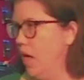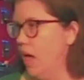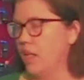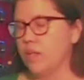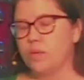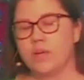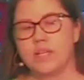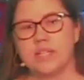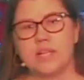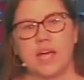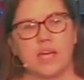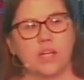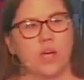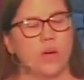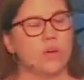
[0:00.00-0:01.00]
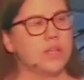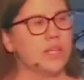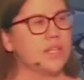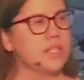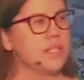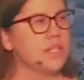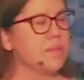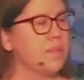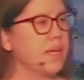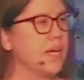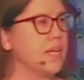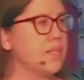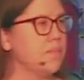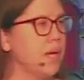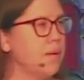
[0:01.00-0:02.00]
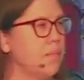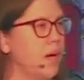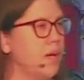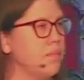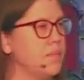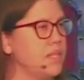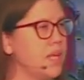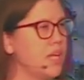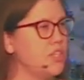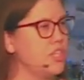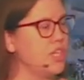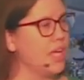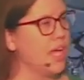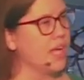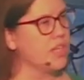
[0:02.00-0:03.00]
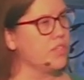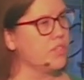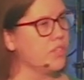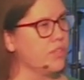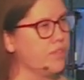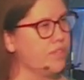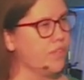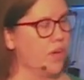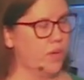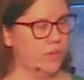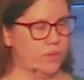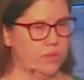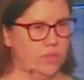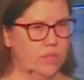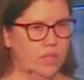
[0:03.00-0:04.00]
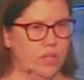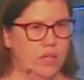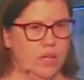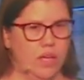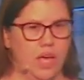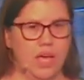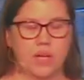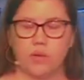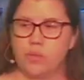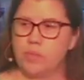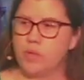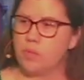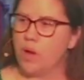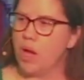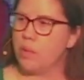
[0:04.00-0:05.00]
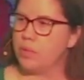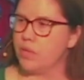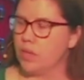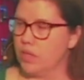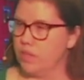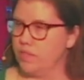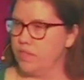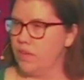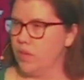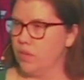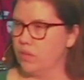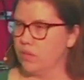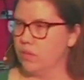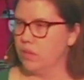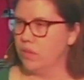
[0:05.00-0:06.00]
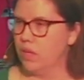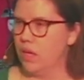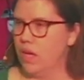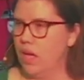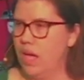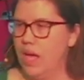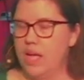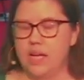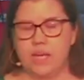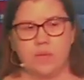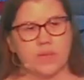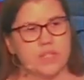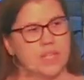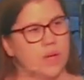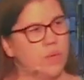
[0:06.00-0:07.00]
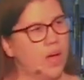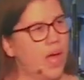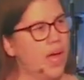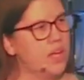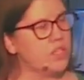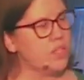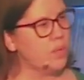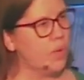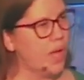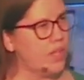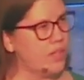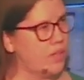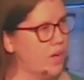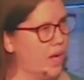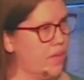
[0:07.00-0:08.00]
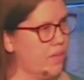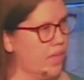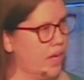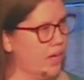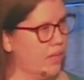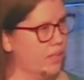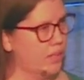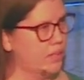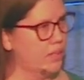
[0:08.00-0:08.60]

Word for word: And the reason I know this is because my mom said she answered the phone and it would be Robert on the phone. And he would say, Well, how's the weather out there?